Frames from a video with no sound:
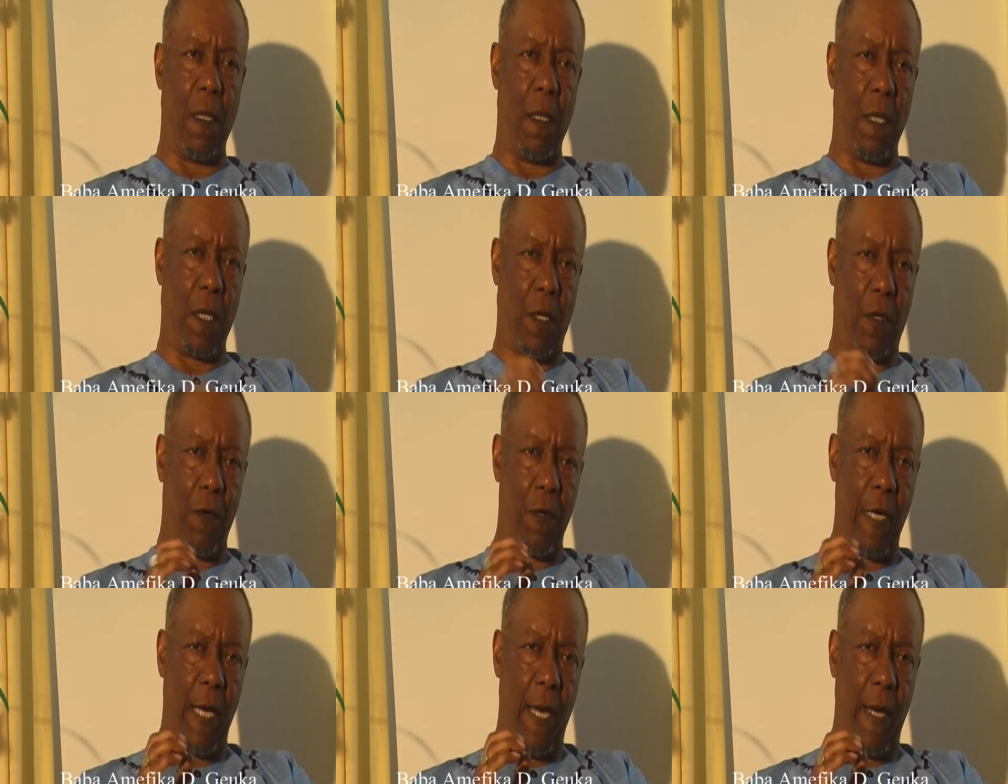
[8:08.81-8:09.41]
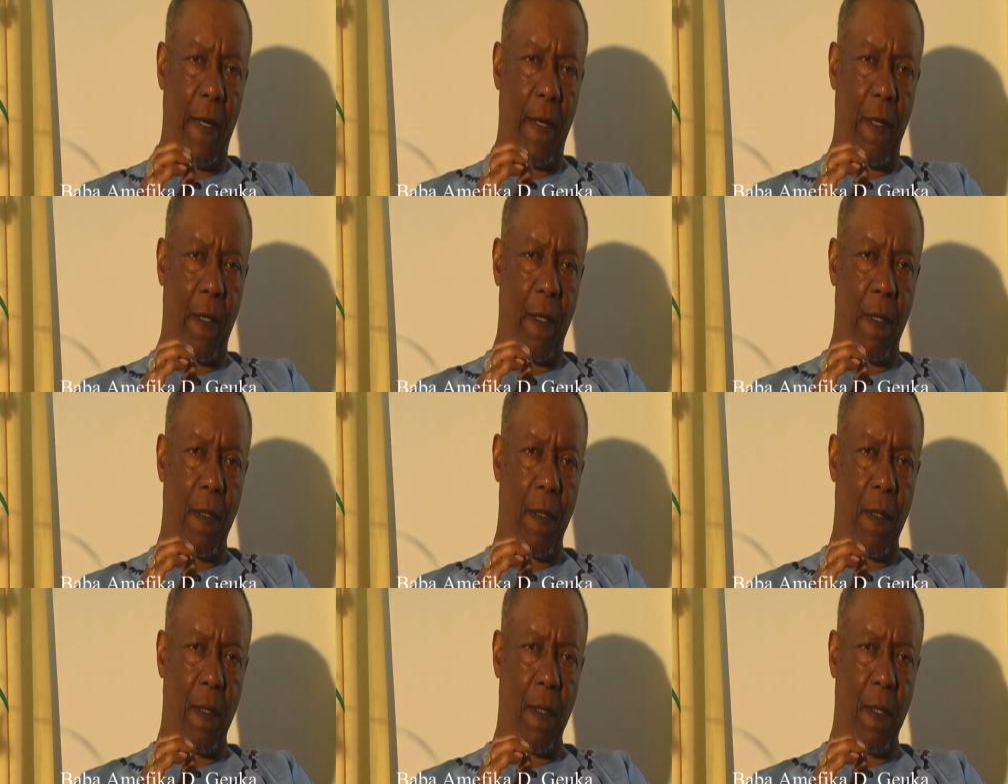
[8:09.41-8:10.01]
the
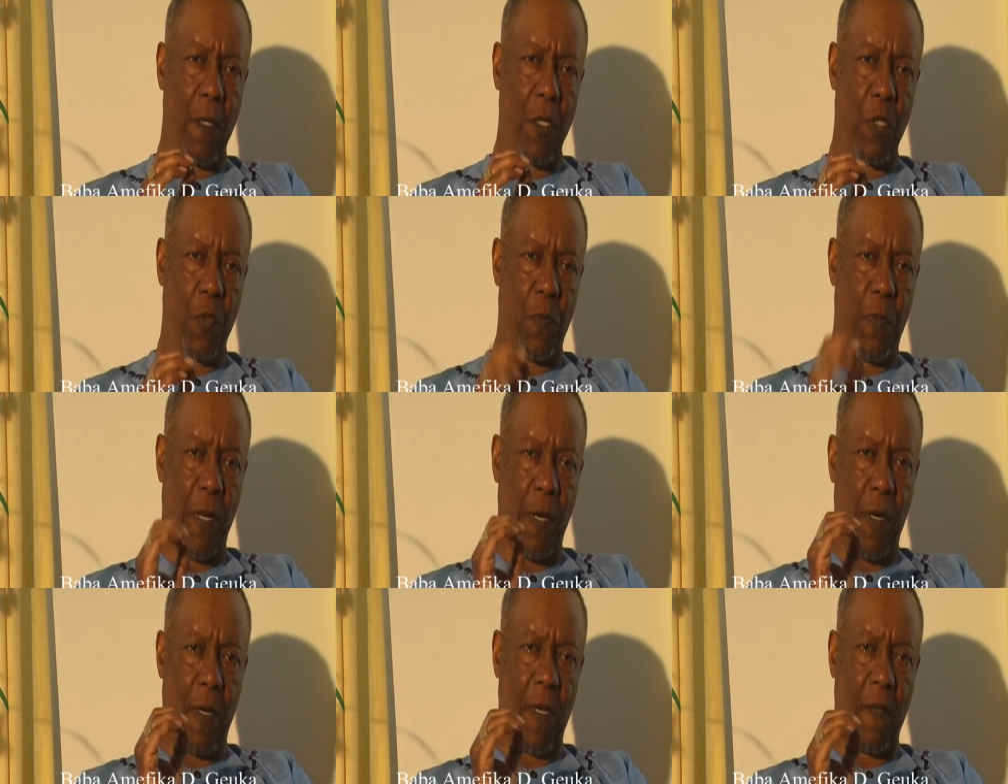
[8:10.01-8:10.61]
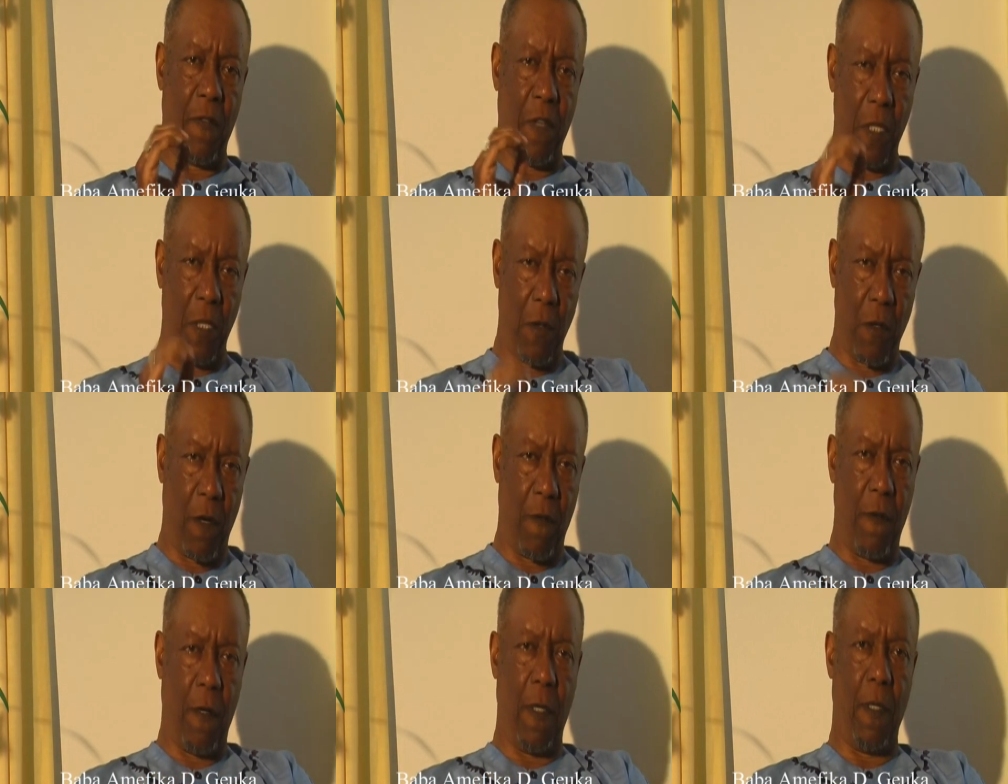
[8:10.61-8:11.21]
creator spirit of the
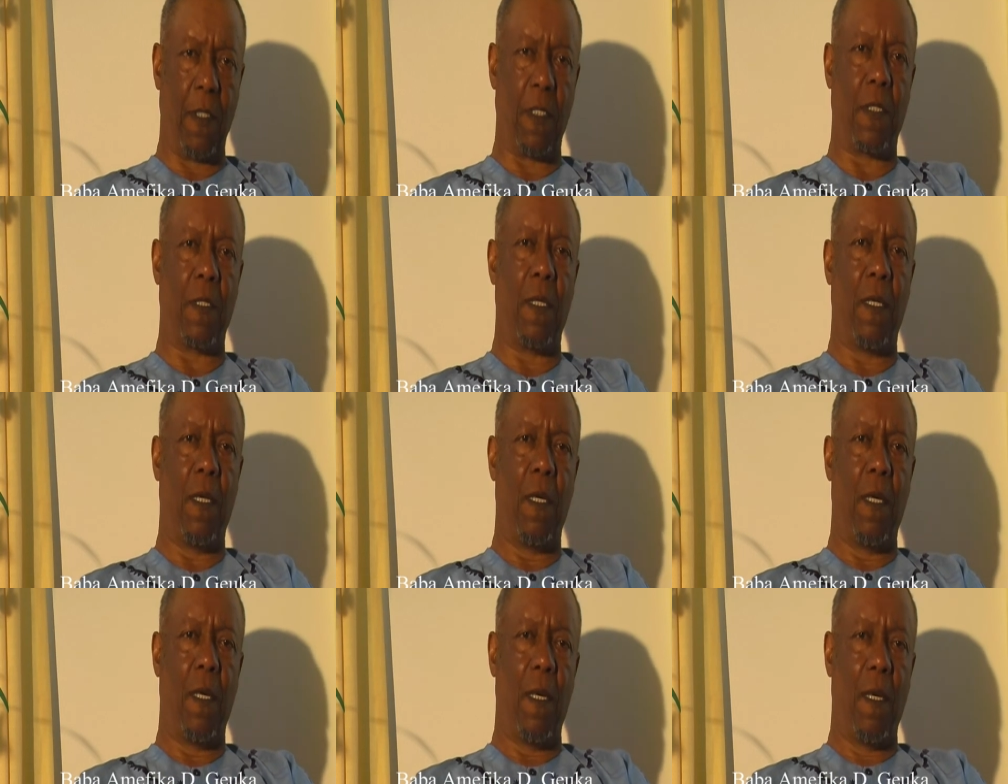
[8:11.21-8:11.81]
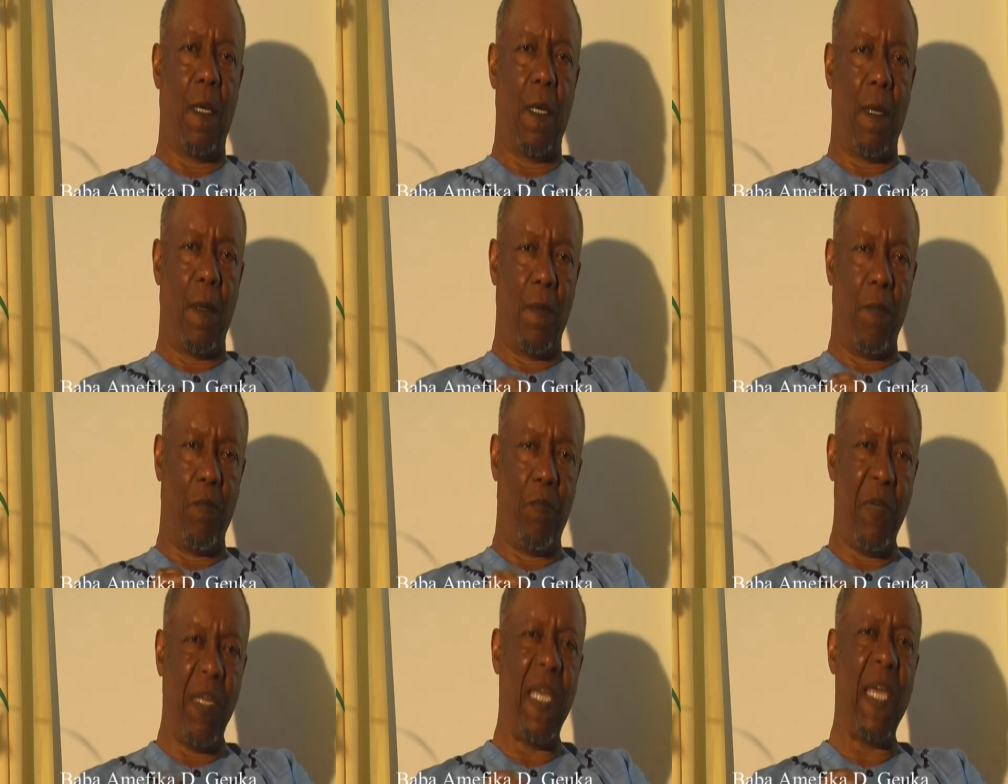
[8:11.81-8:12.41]
universe,
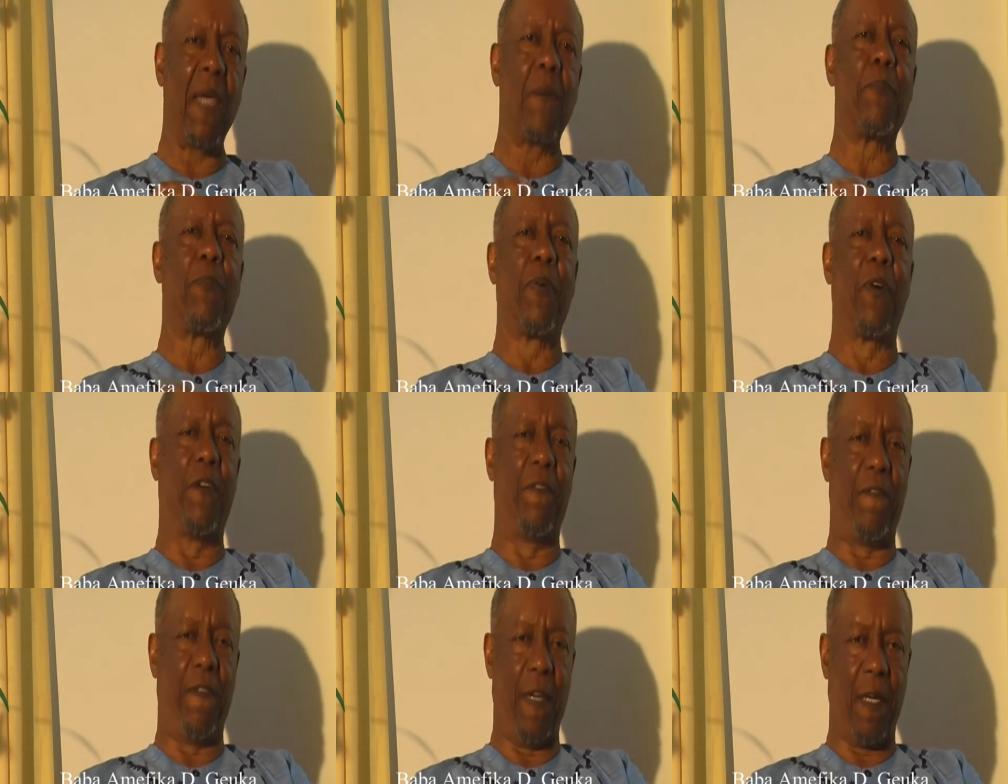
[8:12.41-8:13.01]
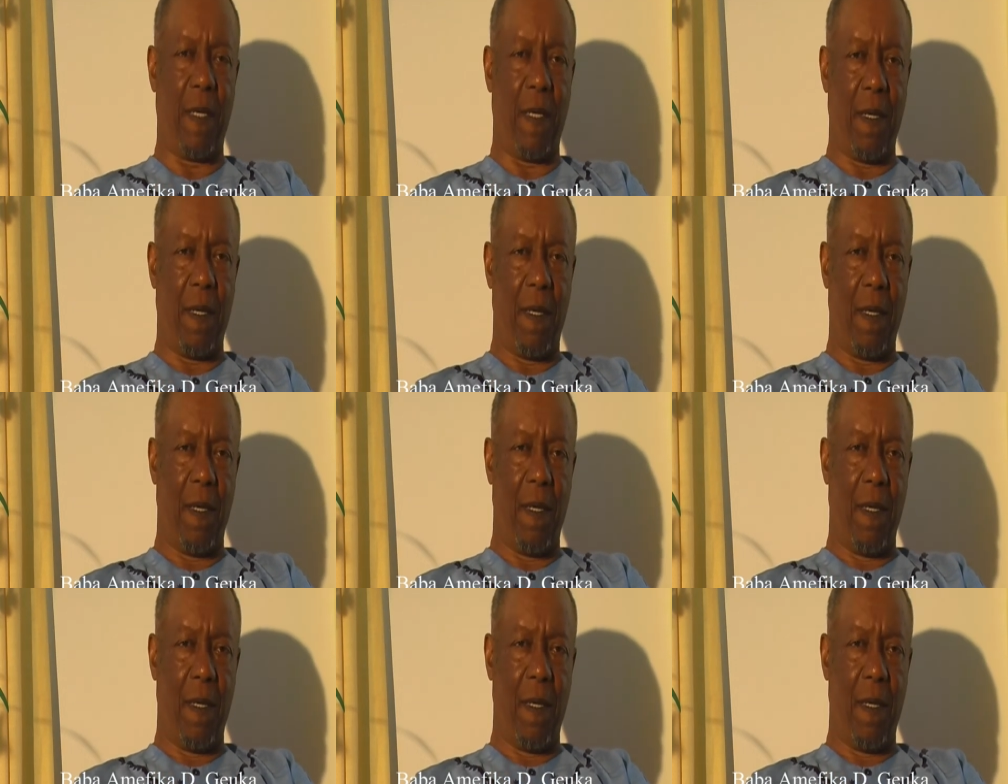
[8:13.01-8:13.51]
being perfect,